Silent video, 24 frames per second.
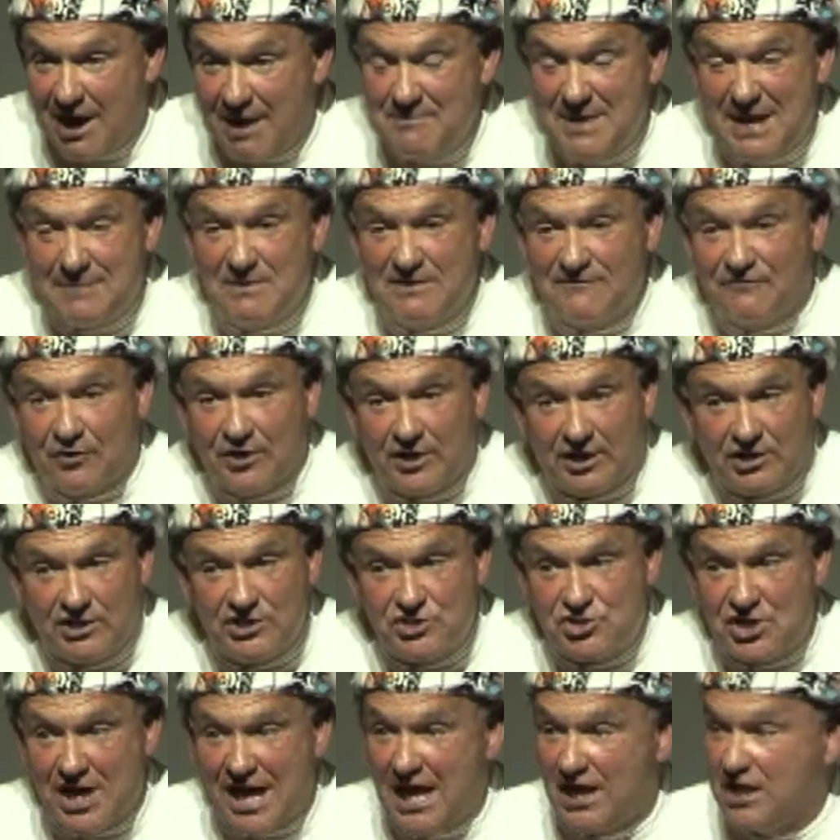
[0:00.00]
I may be
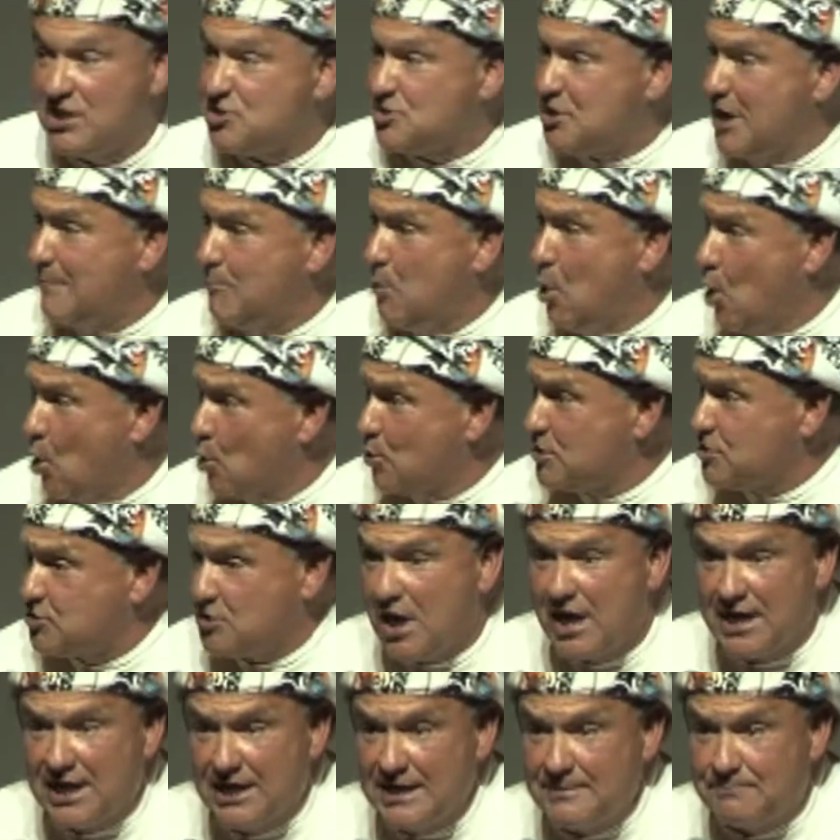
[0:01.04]
vertically challenged. I'm
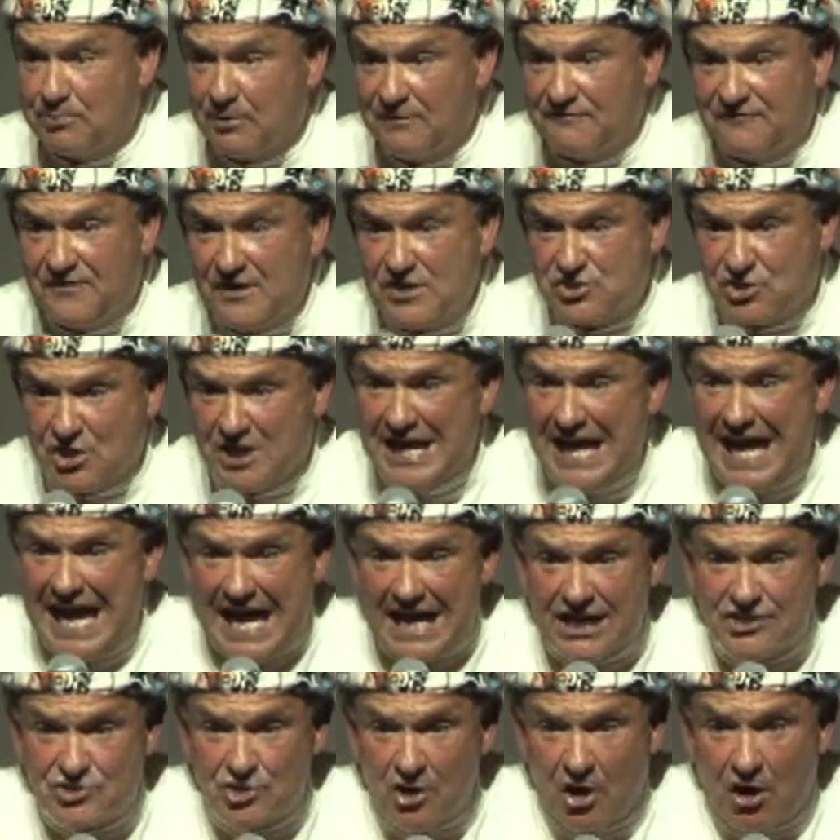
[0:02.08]
horizontally proficient.
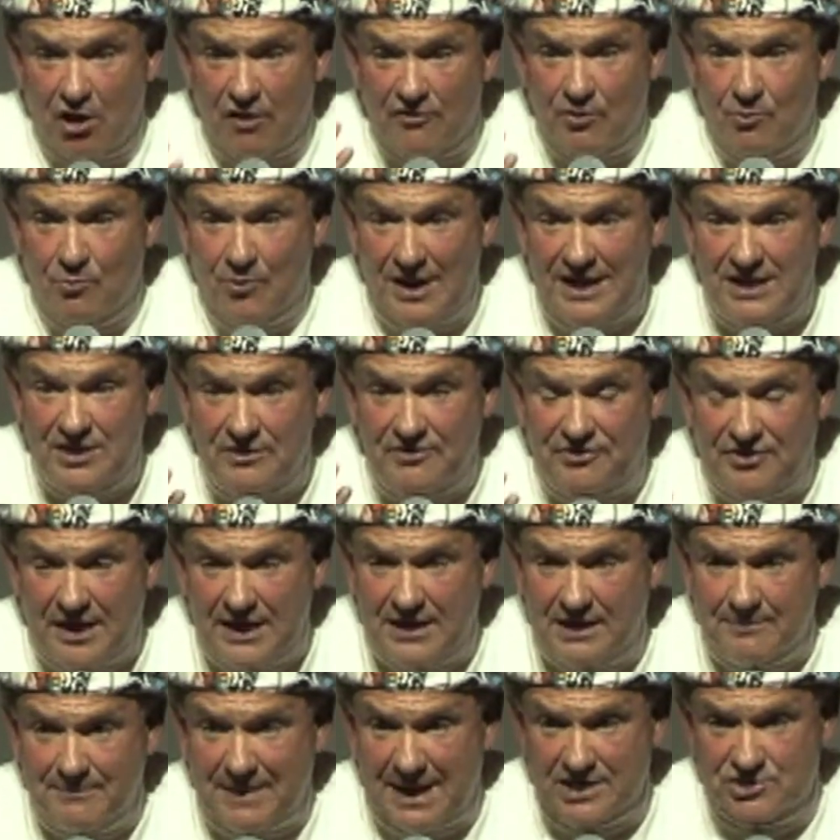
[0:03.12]
It's all the way you
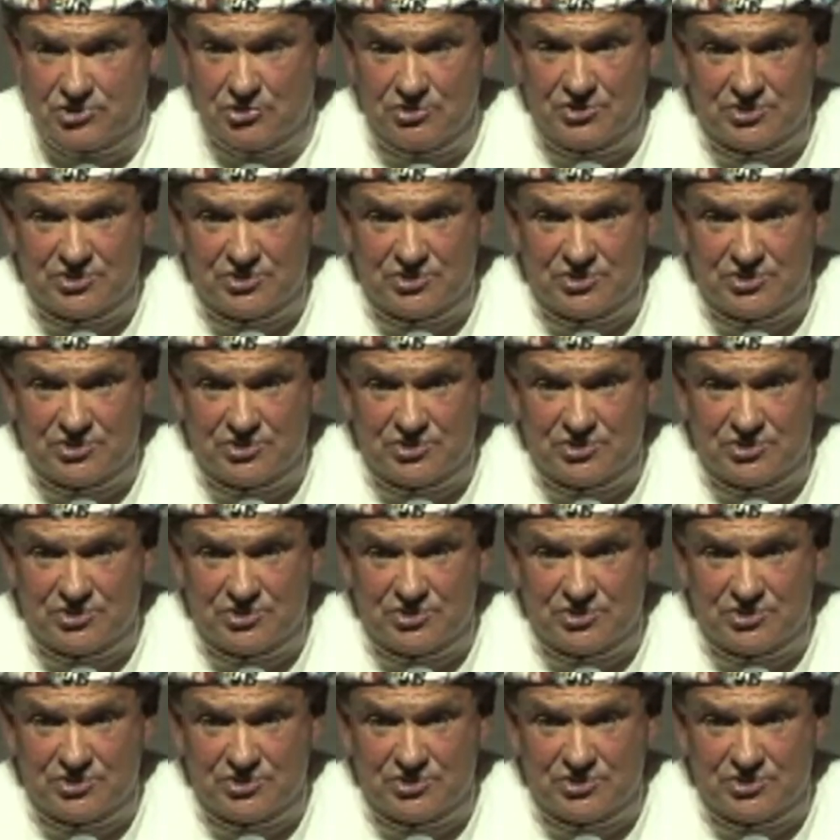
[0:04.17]
think about